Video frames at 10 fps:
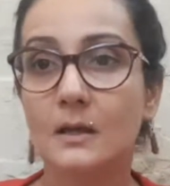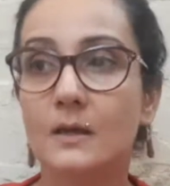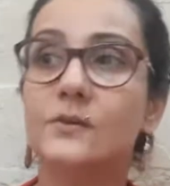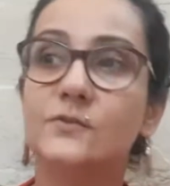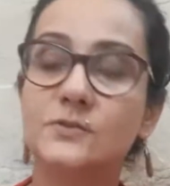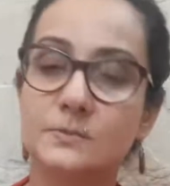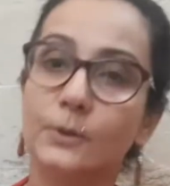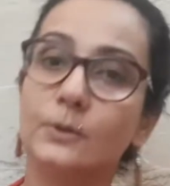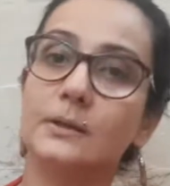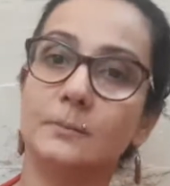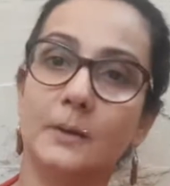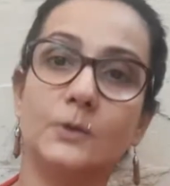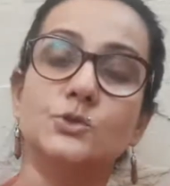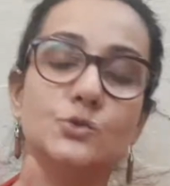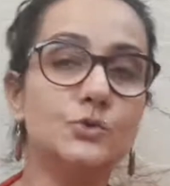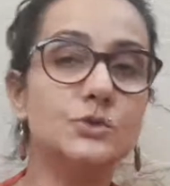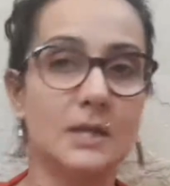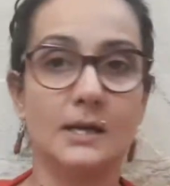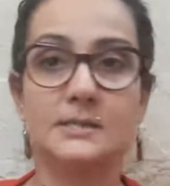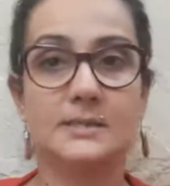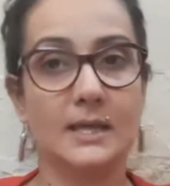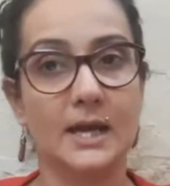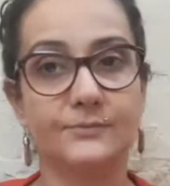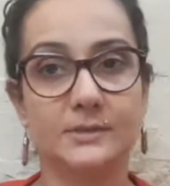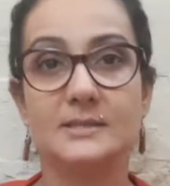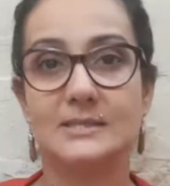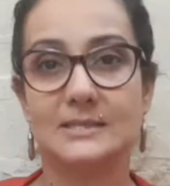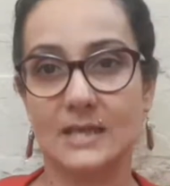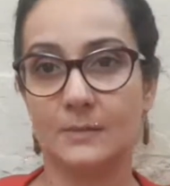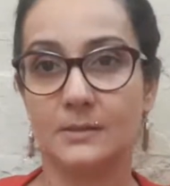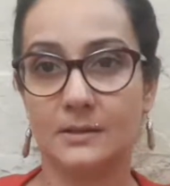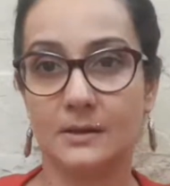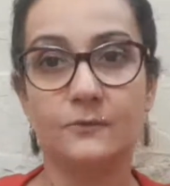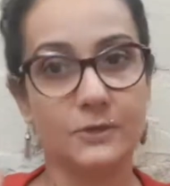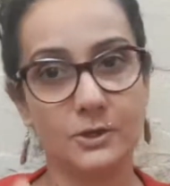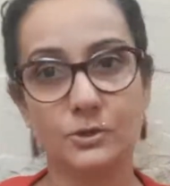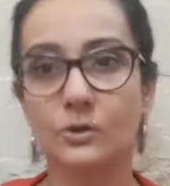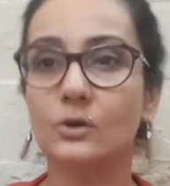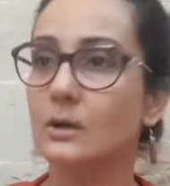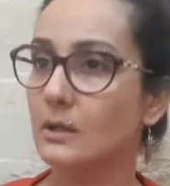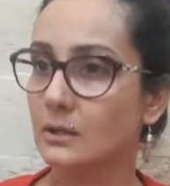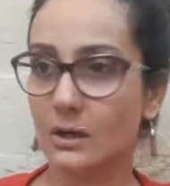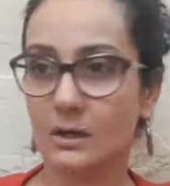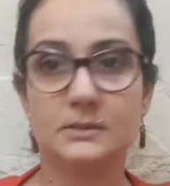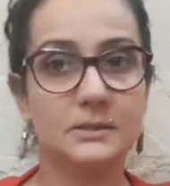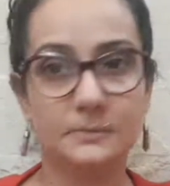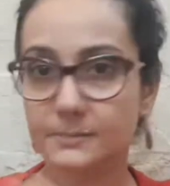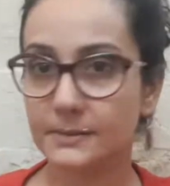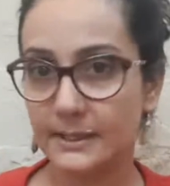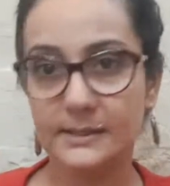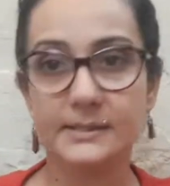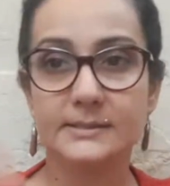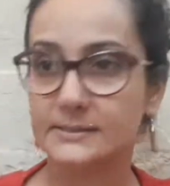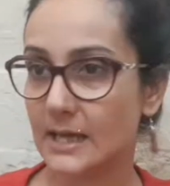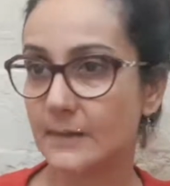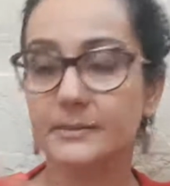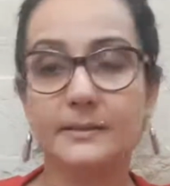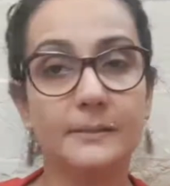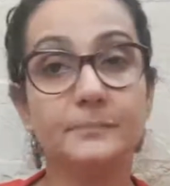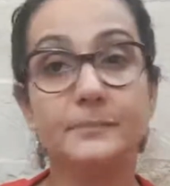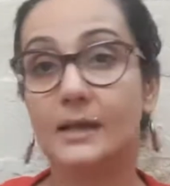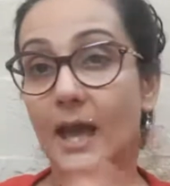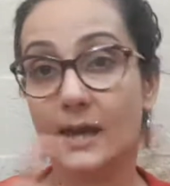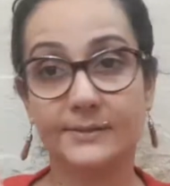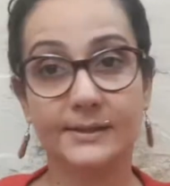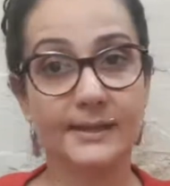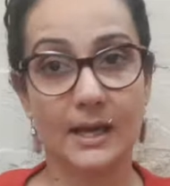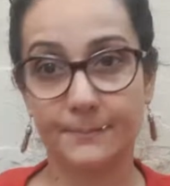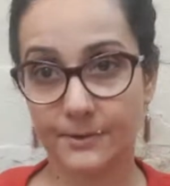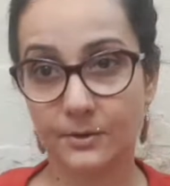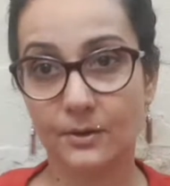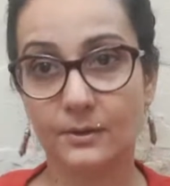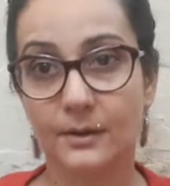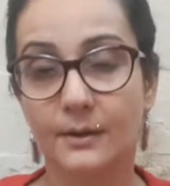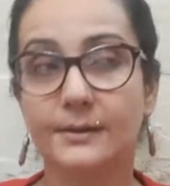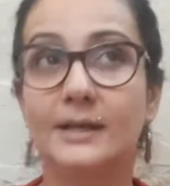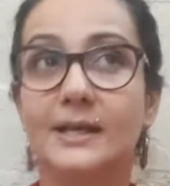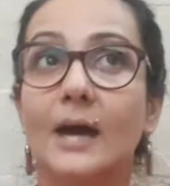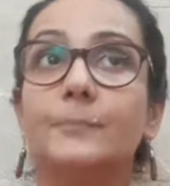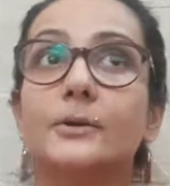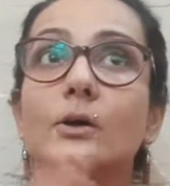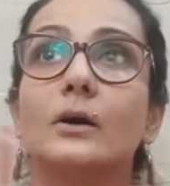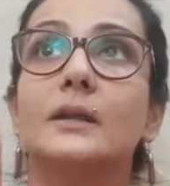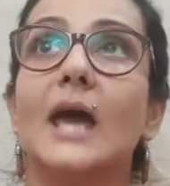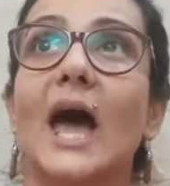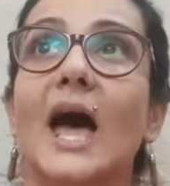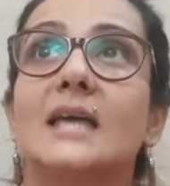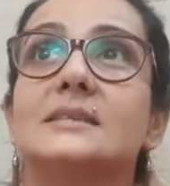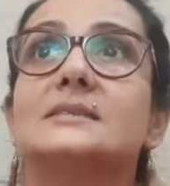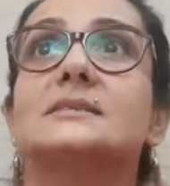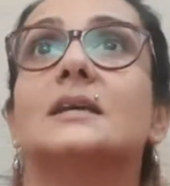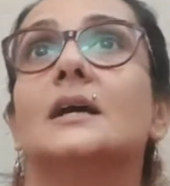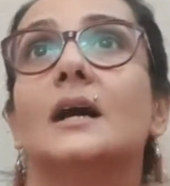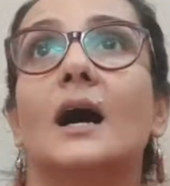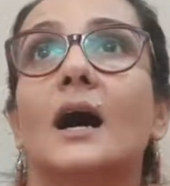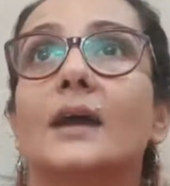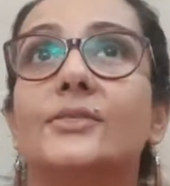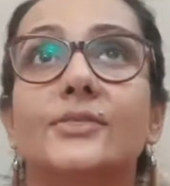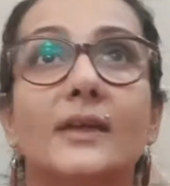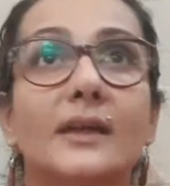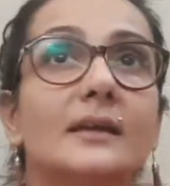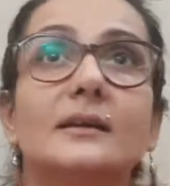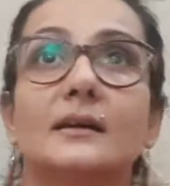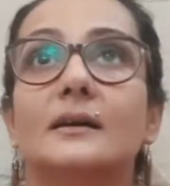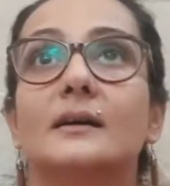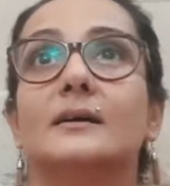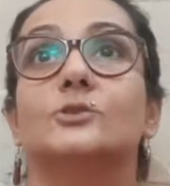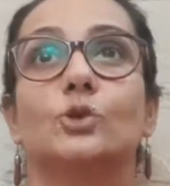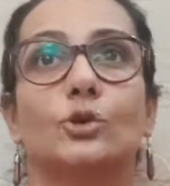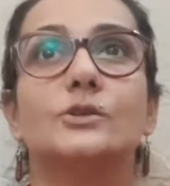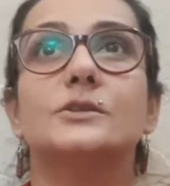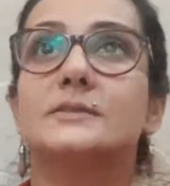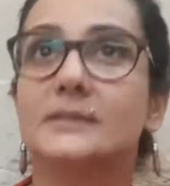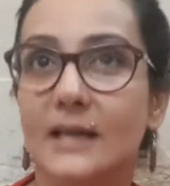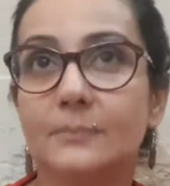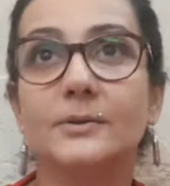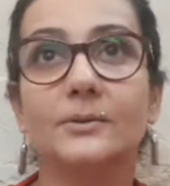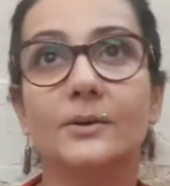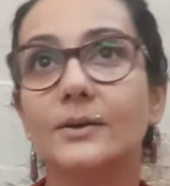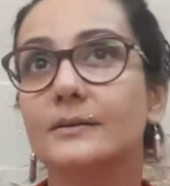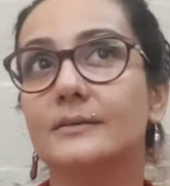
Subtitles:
We've spoken about two signs that have the stamina: Virgo, long term planning, stamina, and that Capricorn. That Capricorn has, I think, Taurus and Capricorn,